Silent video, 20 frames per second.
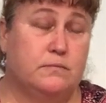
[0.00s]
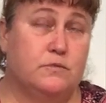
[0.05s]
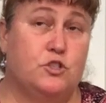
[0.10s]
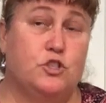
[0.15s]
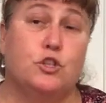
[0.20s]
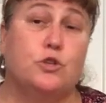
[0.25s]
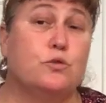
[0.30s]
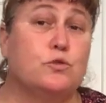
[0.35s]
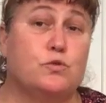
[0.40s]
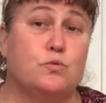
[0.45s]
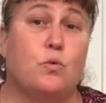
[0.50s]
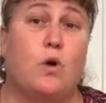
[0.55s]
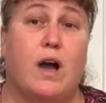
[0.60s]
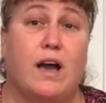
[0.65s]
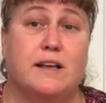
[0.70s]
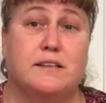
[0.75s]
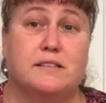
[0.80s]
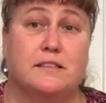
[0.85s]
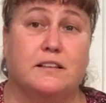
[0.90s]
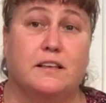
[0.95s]
choose
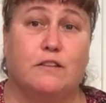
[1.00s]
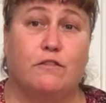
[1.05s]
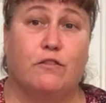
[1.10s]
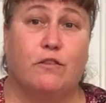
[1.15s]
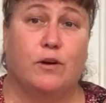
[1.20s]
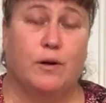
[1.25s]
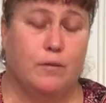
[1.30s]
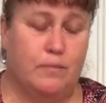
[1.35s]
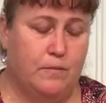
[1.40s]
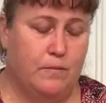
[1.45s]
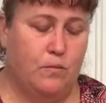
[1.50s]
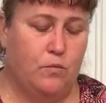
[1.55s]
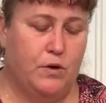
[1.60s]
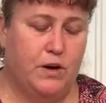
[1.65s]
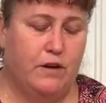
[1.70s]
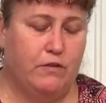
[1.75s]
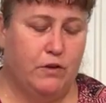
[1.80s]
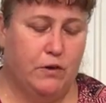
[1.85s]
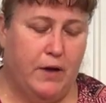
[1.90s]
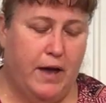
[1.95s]
wisely from
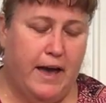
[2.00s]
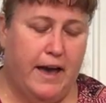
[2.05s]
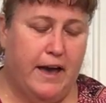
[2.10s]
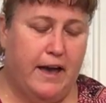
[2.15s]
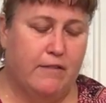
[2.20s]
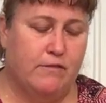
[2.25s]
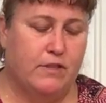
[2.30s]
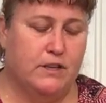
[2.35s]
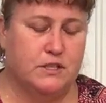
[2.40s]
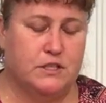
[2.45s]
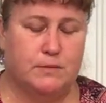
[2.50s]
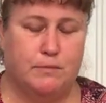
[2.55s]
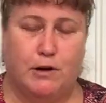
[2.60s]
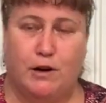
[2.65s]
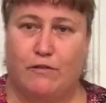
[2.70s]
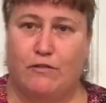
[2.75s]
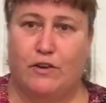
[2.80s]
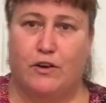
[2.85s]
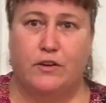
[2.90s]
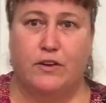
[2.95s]
whatever you have that's
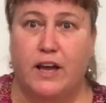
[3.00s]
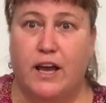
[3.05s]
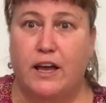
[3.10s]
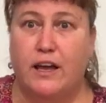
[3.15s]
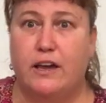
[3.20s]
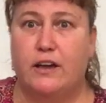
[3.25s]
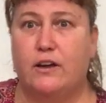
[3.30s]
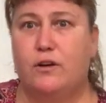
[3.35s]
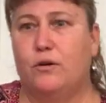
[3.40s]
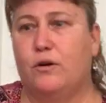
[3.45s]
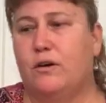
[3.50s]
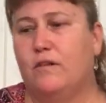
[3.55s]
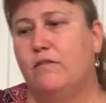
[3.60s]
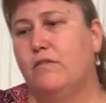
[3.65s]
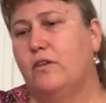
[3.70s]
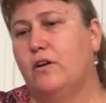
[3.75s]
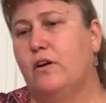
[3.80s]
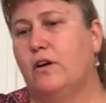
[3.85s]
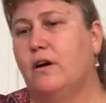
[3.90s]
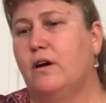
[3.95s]
smart for your diet or
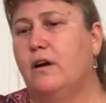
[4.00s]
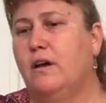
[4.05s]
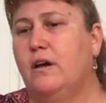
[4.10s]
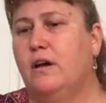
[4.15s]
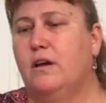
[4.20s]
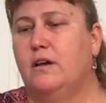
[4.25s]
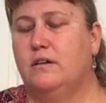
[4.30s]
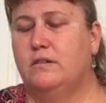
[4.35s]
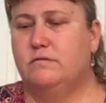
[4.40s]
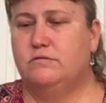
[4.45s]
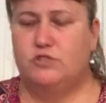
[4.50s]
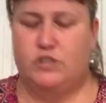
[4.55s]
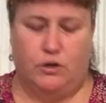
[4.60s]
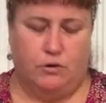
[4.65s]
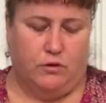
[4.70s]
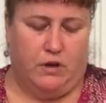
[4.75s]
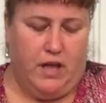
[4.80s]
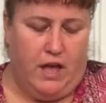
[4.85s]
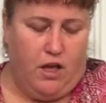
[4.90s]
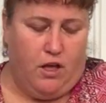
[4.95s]
for
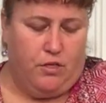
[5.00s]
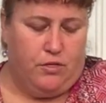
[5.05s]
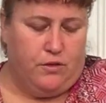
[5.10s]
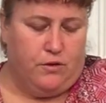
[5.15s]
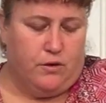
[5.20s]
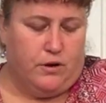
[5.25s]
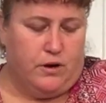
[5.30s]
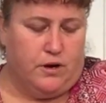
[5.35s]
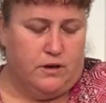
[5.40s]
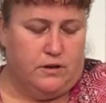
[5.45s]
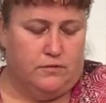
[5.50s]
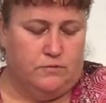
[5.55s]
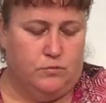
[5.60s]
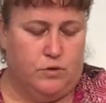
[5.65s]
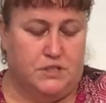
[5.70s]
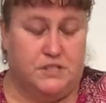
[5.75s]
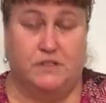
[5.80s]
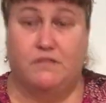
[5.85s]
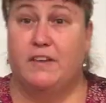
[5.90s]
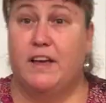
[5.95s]
general health or
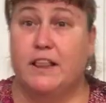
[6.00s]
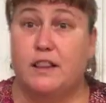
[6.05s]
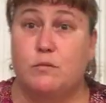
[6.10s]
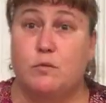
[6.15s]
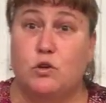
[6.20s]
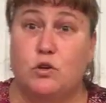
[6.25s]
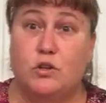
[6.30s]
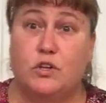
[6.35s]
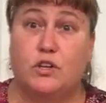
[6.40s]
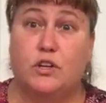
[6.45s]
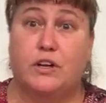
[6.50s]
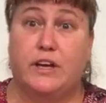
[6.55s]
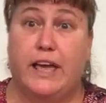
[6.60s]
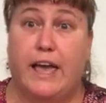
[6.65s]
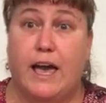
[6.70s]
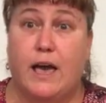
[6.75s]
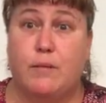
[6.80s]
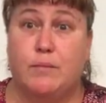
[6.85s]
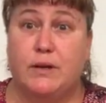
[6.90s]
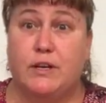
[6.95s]
what's available in your
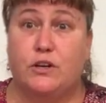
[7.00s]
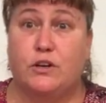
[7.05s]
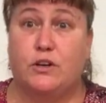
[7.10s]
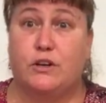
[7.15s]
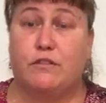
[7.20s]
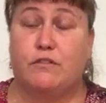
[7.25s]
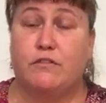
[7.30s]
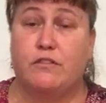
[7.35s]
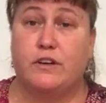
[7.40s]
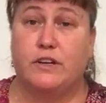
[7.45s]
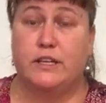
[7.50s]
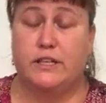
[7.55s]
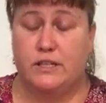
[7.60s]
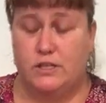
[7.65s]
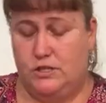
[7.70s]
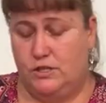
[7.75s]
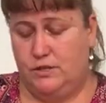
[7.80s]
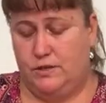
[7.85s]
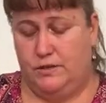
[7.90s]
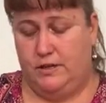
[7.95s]
cabinet or your fridge,
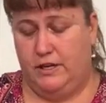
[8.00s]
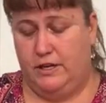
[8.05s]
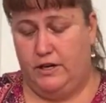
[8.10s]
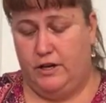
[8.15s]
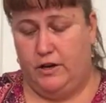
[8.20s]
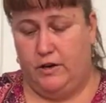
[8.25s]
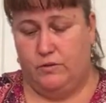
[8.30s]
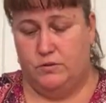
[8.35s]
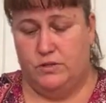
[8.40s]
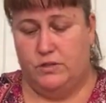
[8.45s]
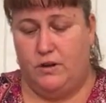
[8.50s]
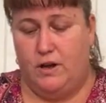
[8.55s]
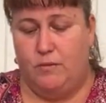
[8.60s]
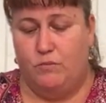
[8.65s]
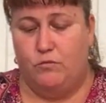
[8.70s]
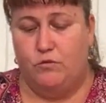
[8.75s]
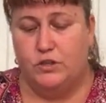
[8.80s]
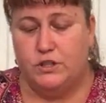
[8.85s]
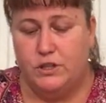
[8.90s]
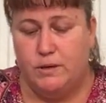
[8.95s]
you know. So
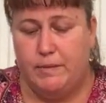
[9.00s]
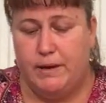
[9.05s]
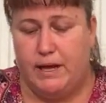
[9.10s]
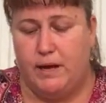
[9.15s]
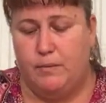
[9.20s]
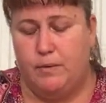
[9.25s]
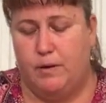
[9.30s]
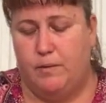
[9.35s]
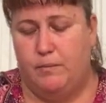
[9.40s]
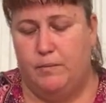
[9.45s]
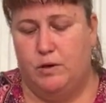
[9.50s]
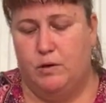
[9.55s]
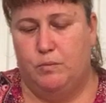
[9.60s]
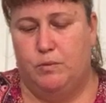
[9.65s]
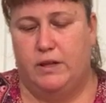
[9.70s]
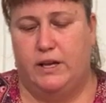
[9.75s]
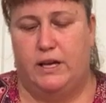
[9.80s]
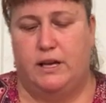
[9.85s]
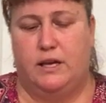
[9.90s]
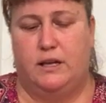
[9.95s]
I'm really bad about meal
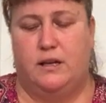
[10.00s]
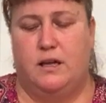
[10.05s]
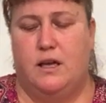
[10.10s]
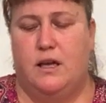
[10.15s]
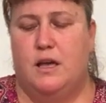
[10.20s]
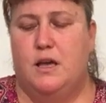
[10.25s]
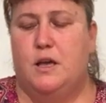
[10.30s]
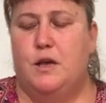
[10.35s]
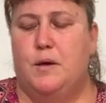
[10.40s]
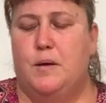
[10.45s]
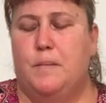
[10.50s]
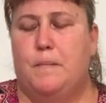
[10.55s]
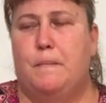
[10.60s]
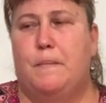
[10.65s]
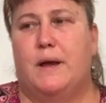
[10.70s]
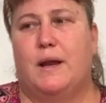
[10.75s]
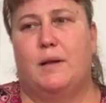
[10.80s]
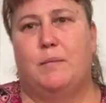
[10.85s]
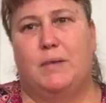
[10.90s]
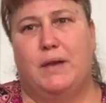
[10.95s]
planning,
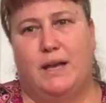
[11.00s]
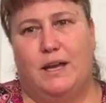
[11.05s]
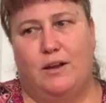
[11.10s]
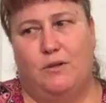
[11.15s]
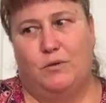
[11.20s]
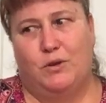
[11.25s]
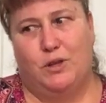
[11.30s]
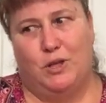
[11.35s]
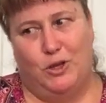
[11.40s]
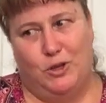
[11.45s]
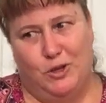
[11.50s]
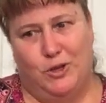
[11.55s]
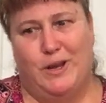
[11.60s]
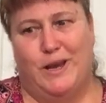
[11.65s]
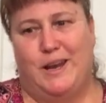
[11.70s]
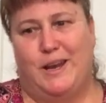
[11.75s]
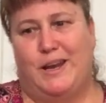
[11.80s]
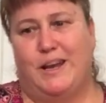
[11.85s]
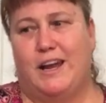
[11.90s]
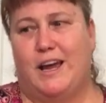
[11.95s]
but I'm getting really good
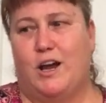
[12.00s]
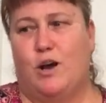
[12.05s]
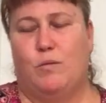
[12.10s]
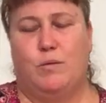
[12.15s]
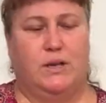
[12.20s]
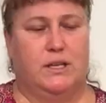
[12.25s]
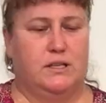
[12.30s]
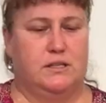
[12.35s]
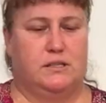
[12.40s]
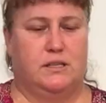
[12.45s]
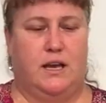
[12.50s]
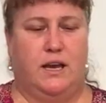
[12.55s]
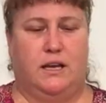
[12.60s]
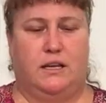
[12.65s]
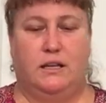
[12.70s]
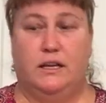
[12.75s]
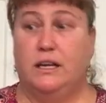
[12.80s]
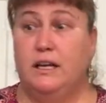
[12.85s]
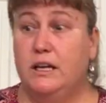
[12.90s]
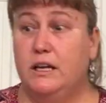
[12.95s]
at it now because I
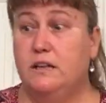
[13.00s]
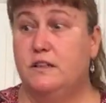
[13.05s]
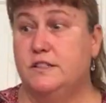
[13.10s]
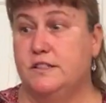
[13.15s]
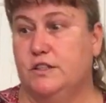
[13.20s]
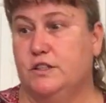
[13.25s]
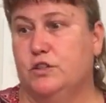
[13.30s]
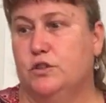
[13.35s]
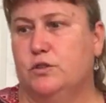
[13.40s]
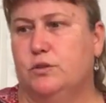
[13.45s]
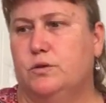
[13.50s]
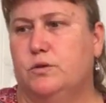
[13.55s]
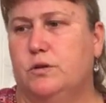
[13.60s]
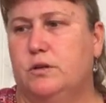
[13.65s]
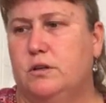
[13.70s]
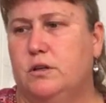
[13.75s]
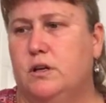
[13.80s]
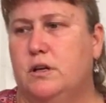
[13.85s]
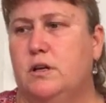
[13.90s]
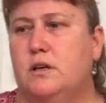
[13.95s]
need to
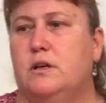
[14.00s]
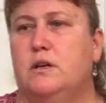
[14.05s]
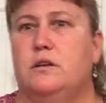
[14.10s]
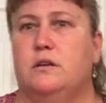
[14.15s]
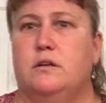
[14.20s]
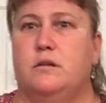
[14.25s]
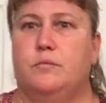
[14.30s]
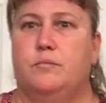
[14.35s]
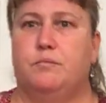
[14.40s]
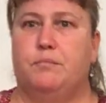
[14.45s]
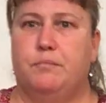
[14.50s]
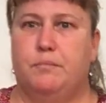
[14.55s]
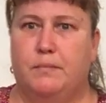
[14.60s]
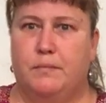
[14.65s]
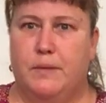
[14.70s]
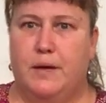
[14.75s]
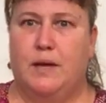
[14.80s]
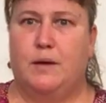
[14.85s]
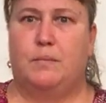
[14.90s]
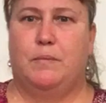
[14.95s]

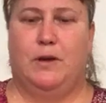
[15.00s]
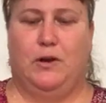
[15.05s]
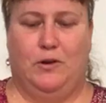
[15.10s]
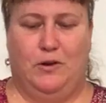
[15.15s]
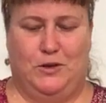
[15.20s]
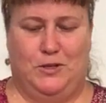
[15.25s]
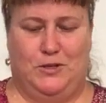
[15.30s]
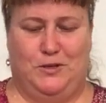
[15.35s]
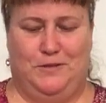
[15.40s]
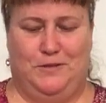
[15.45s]
make better